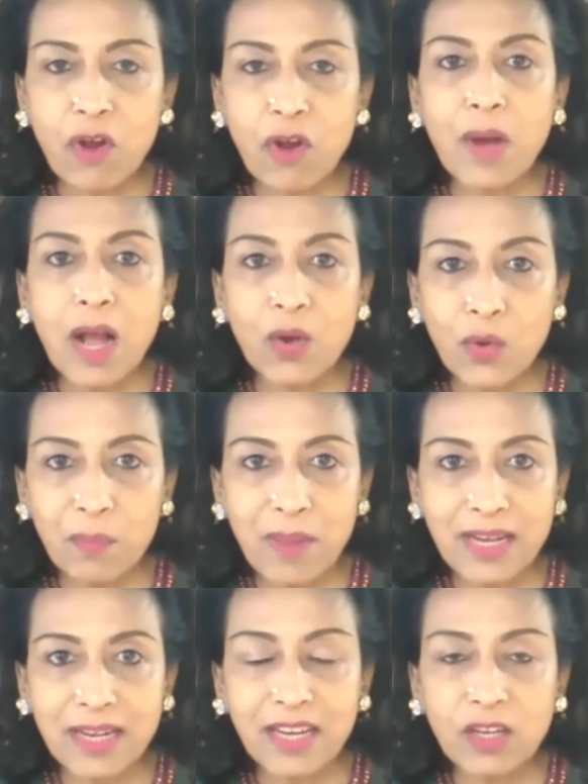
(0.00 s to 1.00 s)
from
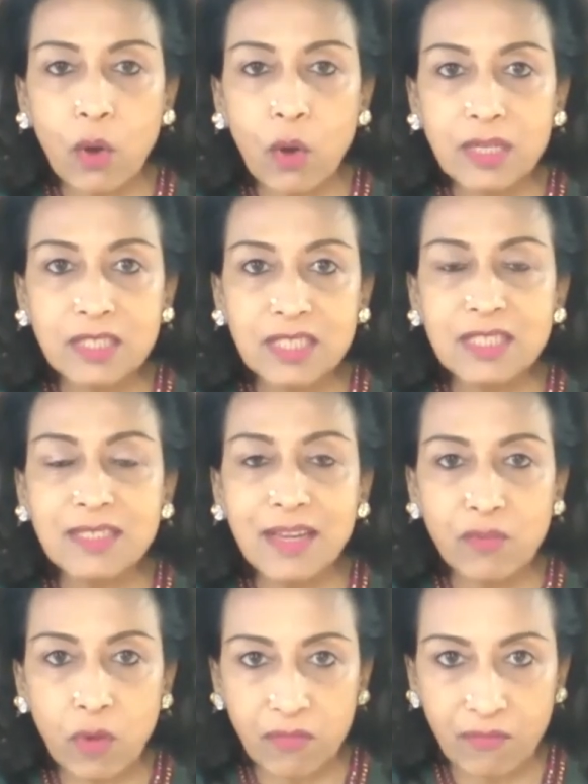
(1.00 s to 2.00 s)
Akulmach Technologies
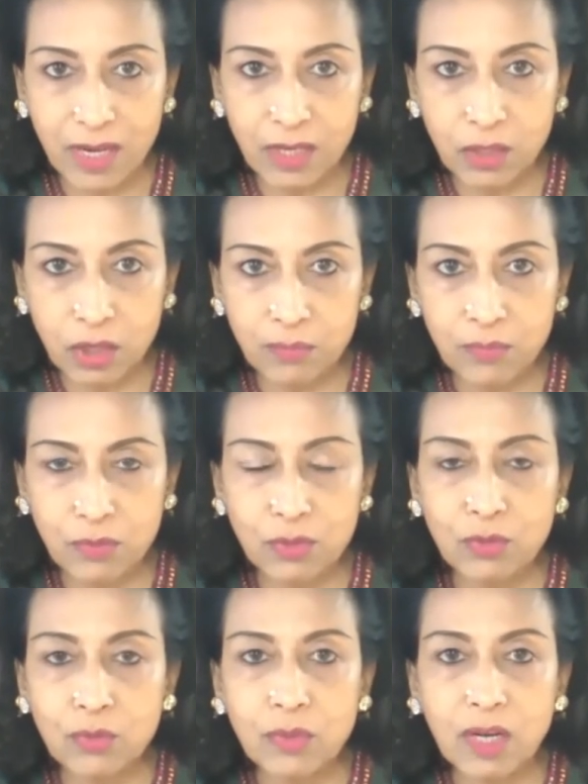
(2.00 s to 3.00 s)
and you are welcome
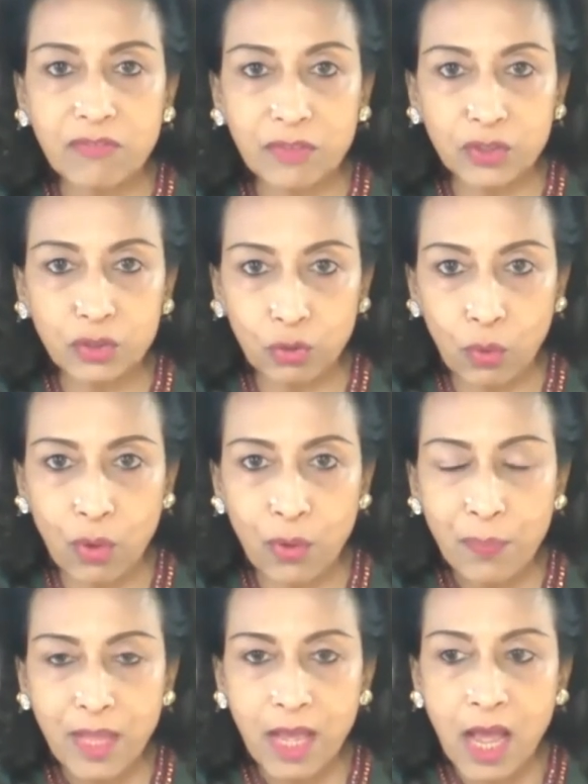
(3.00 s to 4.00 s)
to our show.
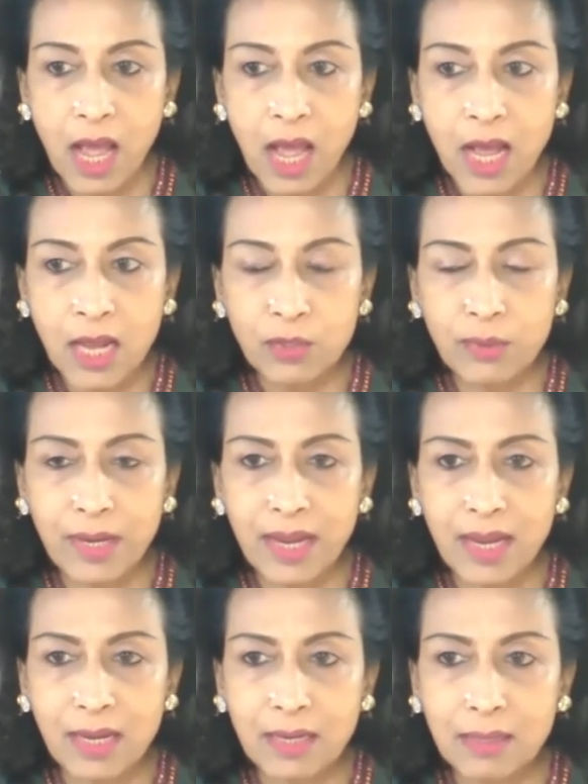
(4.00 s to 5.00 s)

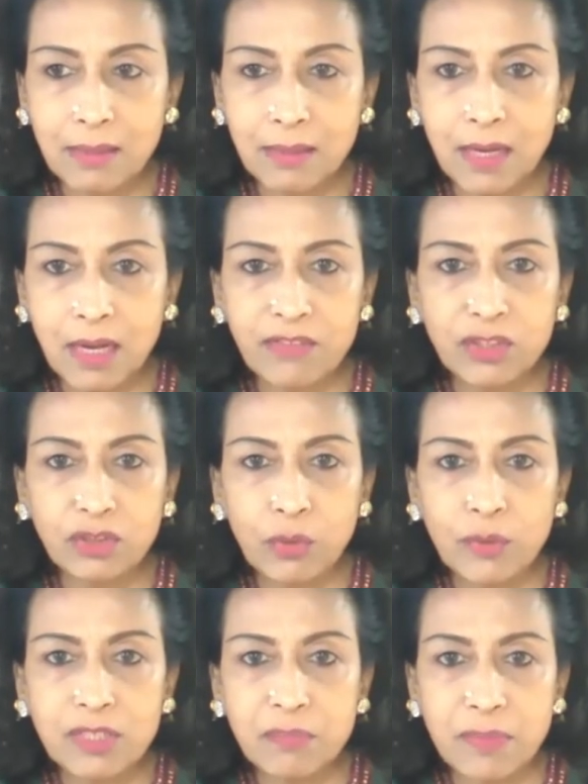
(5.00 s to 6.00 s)
Today, uh, our
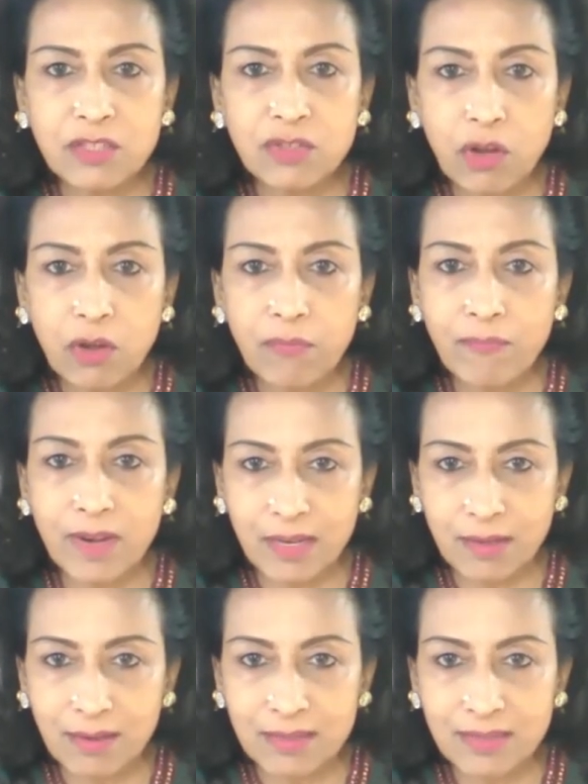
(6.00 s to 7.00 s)
show is mixed of
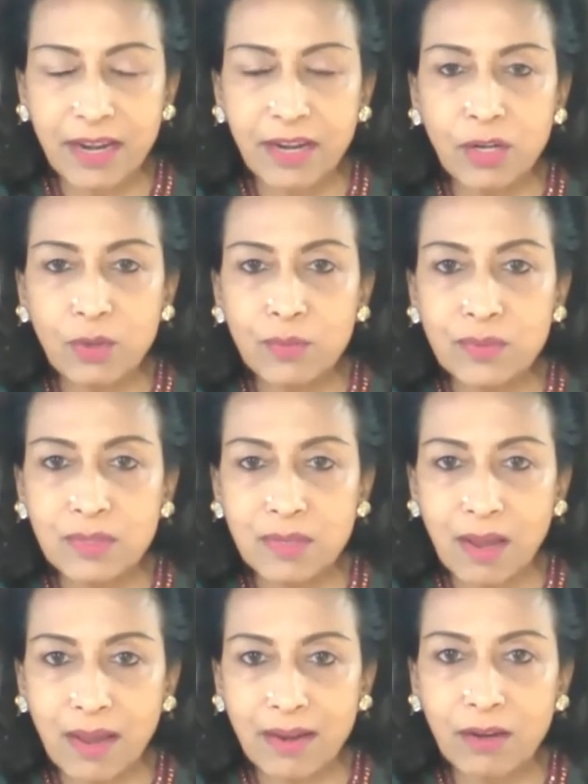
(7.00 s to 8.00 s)
little sad news
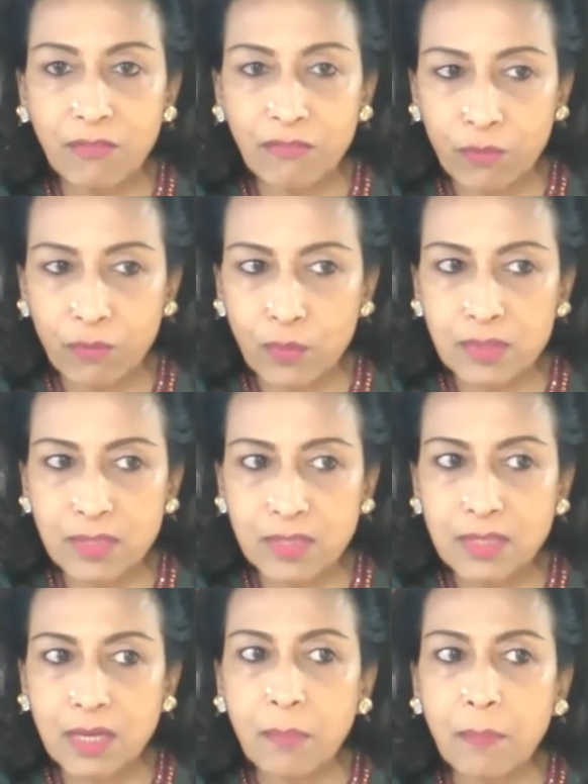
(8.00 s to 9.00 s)
and, of course,
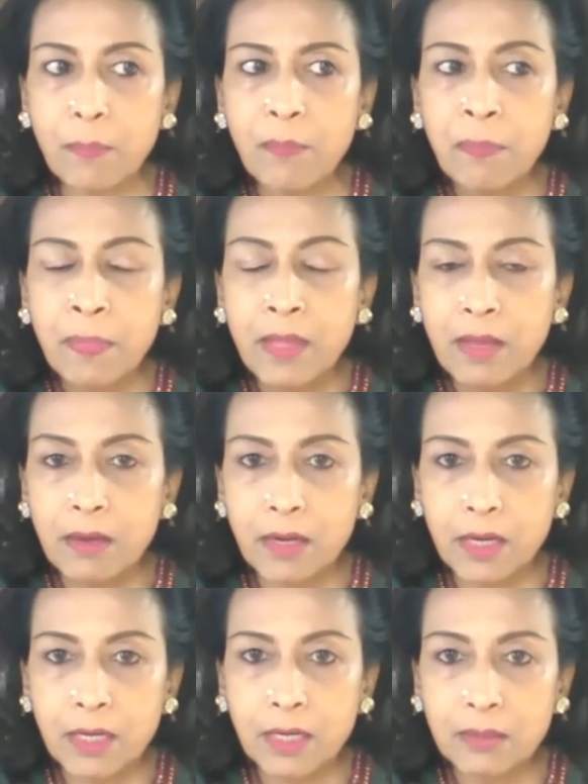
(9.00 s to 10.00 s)
some
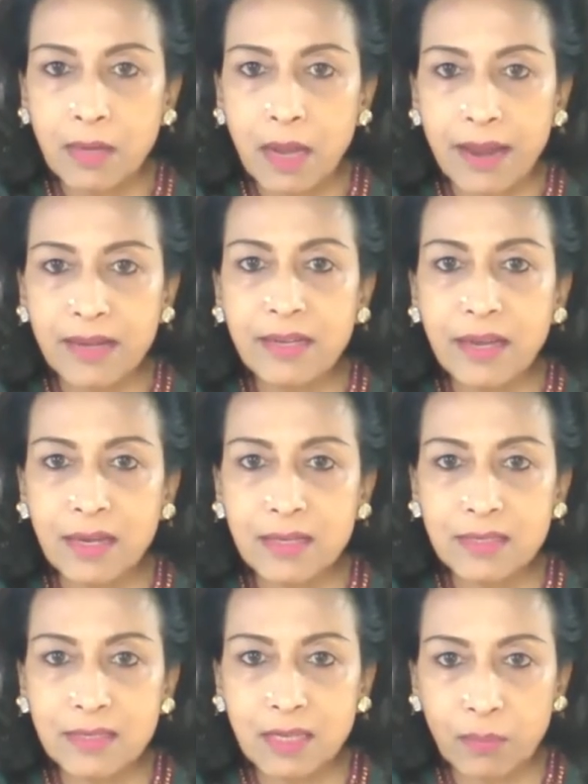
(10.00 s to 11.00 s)
uh,
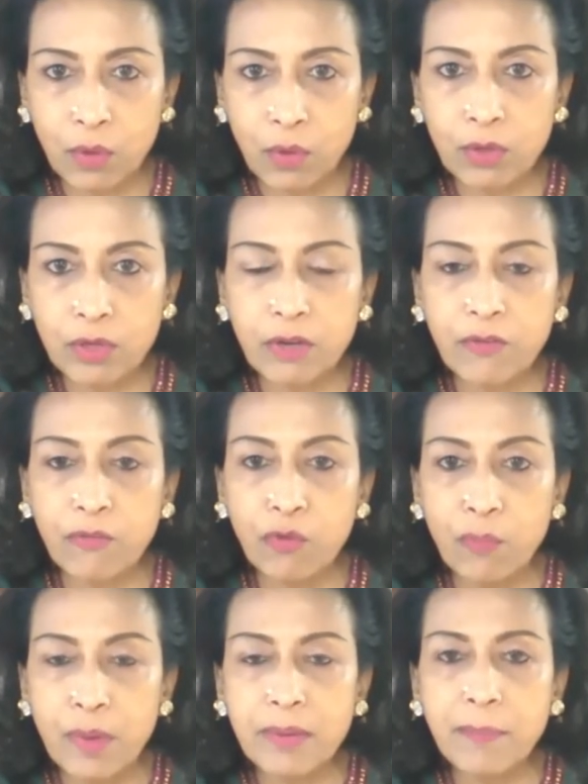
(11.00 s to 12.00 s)
ideas about
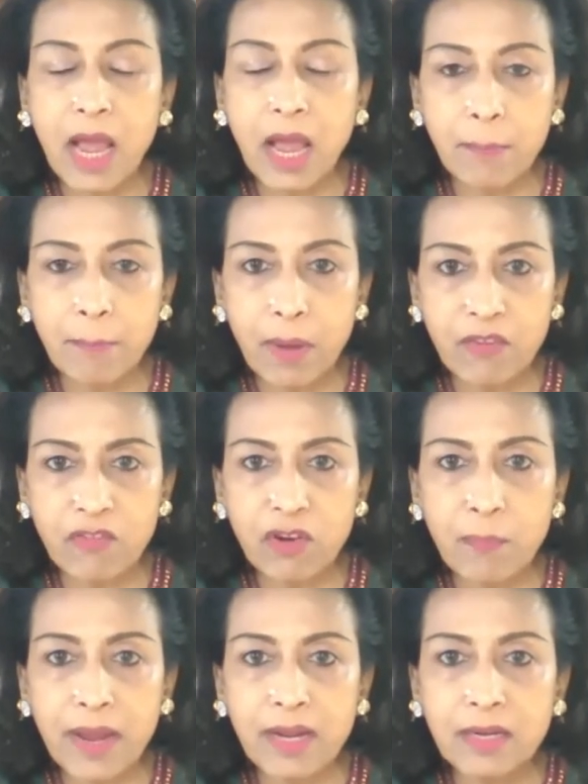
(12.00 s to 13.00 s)
women
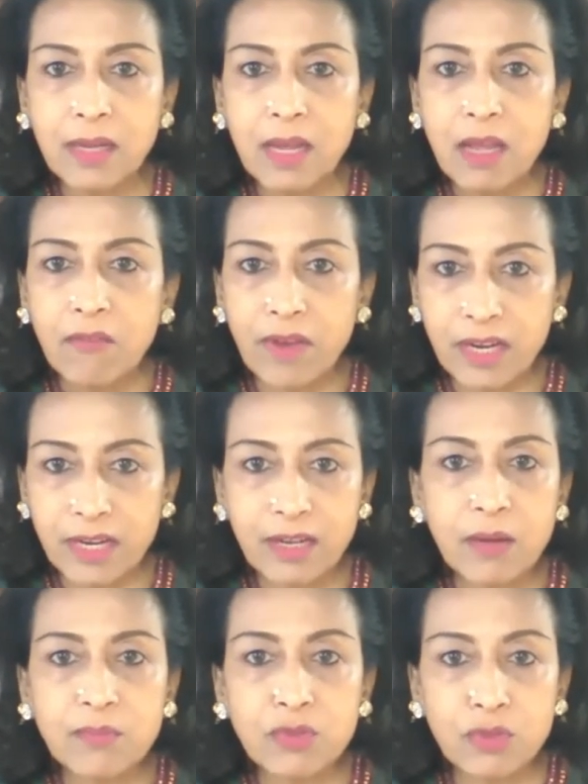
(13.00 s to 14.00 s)
empowerment when it
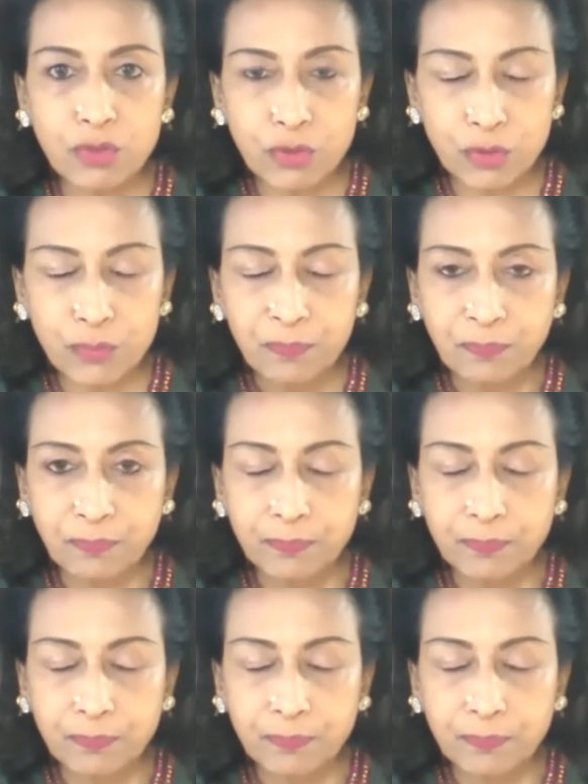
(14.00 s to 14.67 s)
comes to